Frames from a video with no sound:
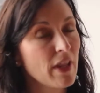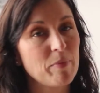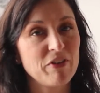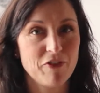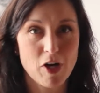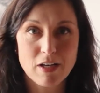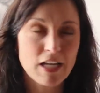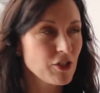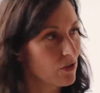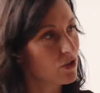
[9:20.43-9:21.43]
wouldn't that be
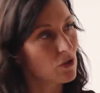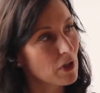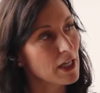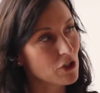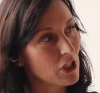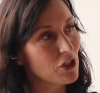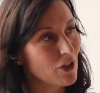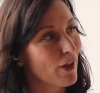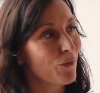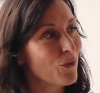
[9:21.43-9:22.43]
fun? I should do the
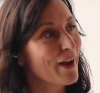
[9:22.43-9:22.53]
education on the